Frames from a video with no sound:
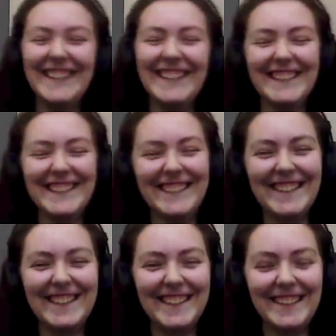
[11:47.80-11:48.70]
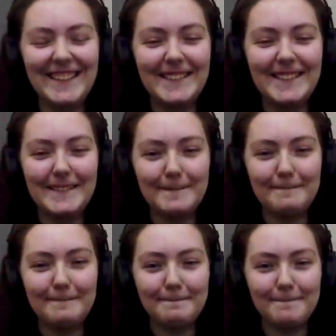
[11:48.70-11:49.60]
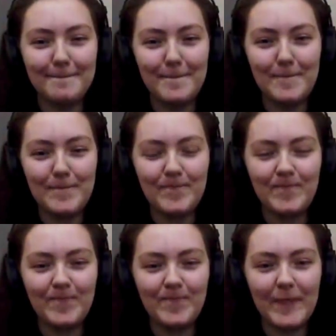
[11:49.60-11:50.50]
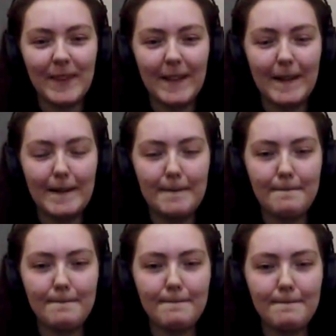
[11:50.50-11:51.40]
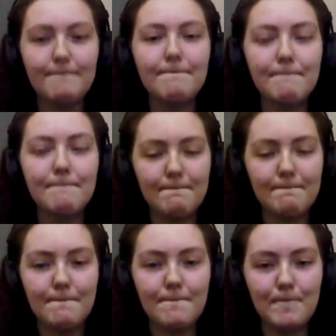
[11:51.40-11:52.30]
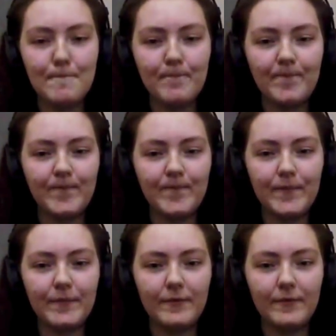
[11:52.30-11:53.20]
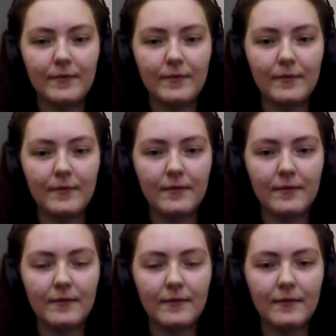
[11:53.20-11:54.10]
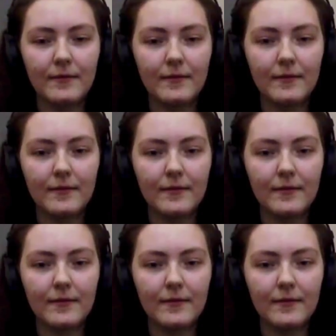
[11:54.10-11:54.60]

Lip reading: [no speech]